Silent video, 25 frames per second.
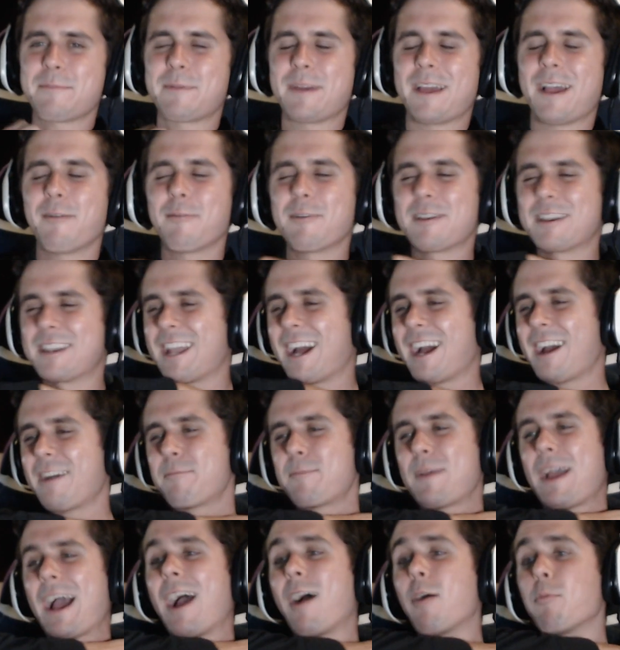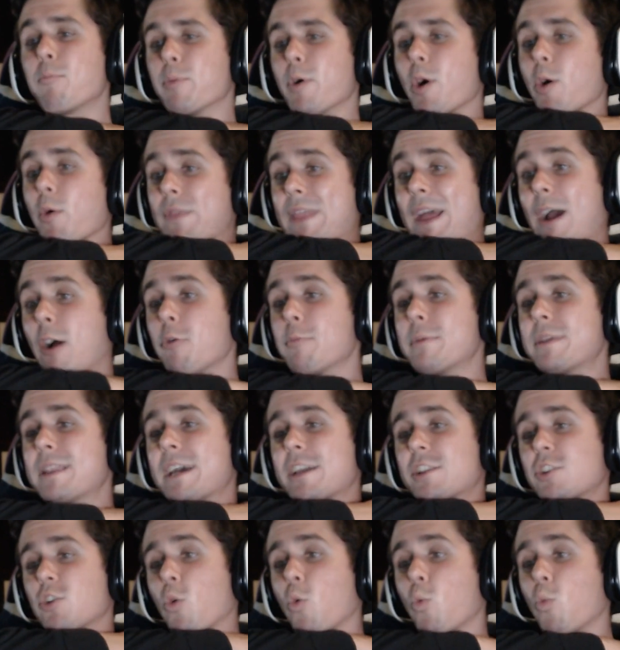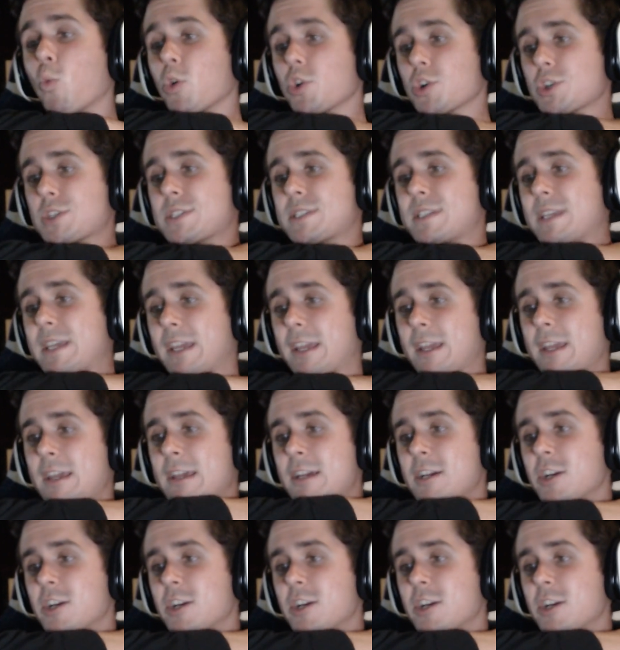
I would not... Oh, bro, that would be like the worst thing.